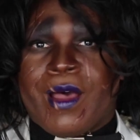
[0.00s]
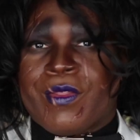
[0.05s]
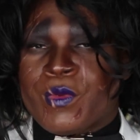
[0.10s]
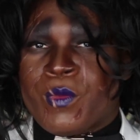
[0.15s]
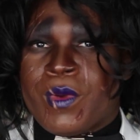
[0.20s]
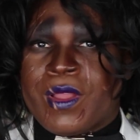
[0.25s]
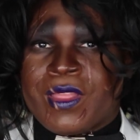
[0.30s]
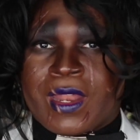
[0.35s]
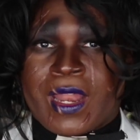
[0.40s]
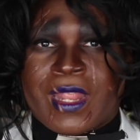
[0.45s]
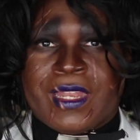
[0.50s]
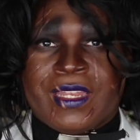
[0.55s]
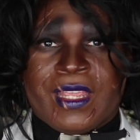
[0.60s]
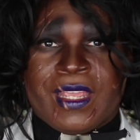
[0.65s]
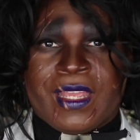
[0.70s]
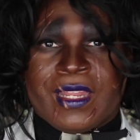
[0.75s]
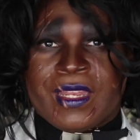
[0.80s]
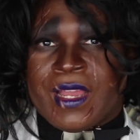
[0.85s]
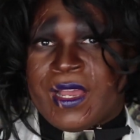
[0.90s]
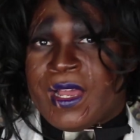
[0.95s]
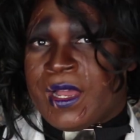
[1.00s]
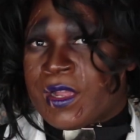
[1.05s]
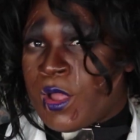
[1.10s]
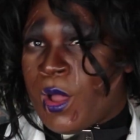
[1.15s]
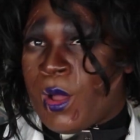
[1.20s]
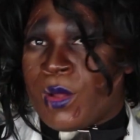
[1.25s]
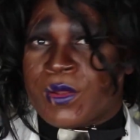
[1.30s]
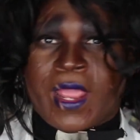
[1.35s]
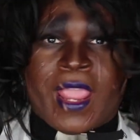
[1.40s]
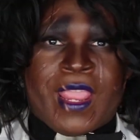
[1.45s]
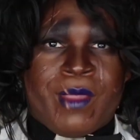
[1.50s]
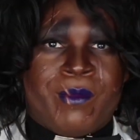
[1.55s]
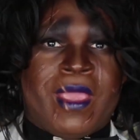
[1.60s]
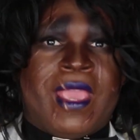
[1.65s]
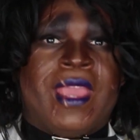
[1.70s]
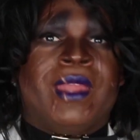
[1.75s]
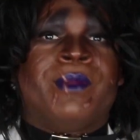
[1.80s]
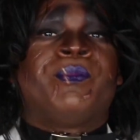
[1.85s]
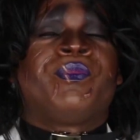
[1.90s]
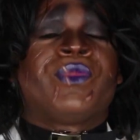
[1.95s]
The one that I did called
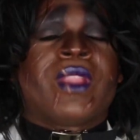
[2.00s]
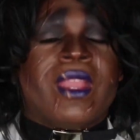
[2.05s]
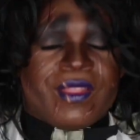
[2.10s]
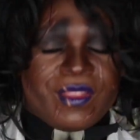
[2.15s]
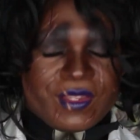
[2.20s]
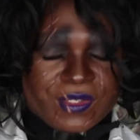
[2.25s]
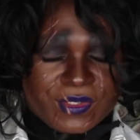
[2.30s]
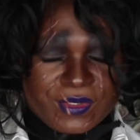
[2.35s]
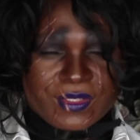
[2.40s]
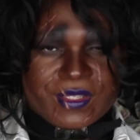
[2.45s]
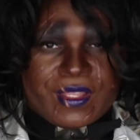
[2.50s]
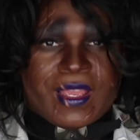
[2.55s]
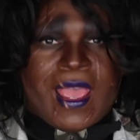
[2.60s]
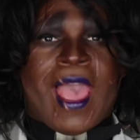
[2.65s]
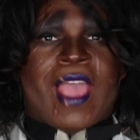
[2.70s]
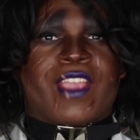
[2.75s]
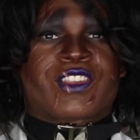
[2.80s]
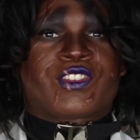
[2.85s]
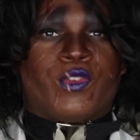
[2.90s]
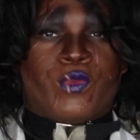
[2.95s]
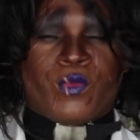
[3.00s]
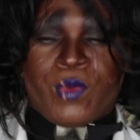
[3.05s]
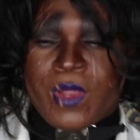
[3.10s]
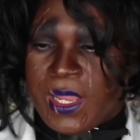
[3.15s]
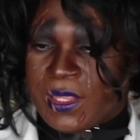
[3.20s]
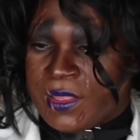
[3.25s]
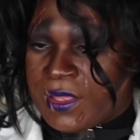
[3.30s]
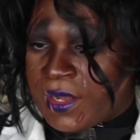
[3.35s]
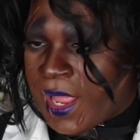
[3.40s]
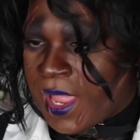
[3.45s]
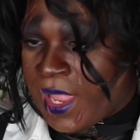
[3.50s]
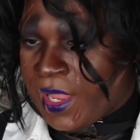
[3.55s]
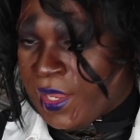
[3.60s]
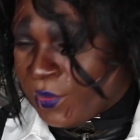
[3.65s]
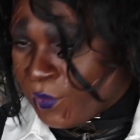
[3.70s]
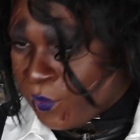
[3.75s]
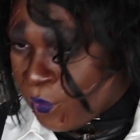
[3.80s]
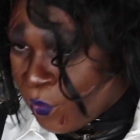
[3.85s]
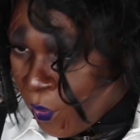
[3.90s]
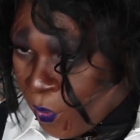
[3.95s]
Amen. This is the actual wig that I
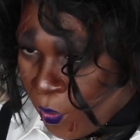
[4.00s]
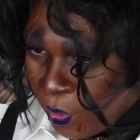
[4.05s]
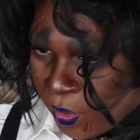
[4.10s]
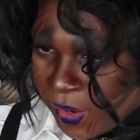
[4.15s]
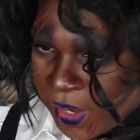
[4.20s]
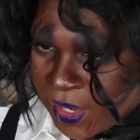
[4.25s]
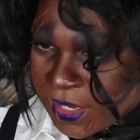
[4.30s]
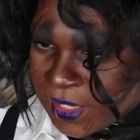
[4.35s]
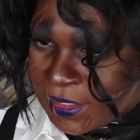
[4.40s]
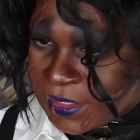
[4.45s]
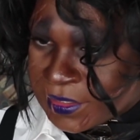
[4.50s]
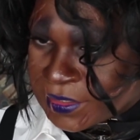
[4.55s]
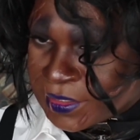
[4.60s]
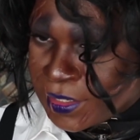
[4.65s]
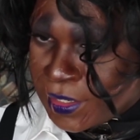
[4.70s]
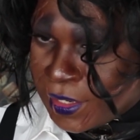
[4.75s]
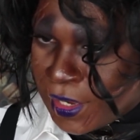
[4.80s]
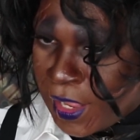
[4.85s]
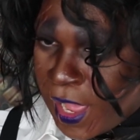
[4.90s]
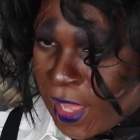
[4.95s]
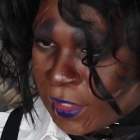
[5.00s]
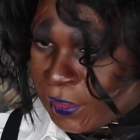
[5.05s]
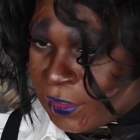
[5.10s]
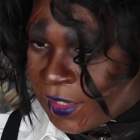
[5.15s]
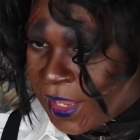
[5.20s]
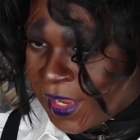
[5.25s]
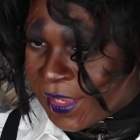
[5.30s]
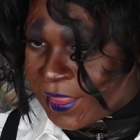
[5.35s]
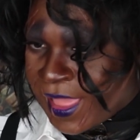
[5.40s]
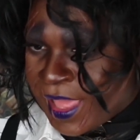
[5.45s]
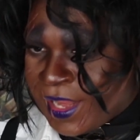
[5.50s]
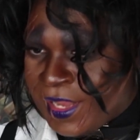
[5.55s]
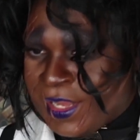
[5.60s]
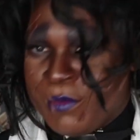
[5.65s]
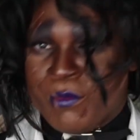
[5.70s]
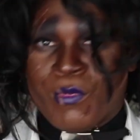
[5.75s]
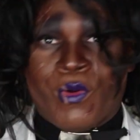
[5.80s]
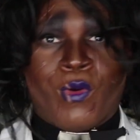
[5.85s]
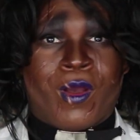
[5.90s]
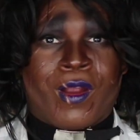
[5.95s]
wore, and it does not look like that
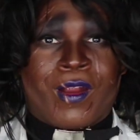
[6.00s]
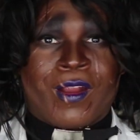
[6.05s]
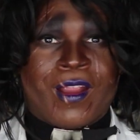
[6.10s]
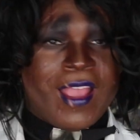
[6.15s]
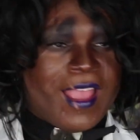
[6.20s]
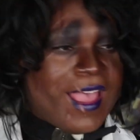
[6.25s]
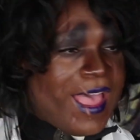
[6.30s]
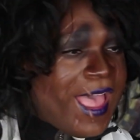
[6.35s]
anymore.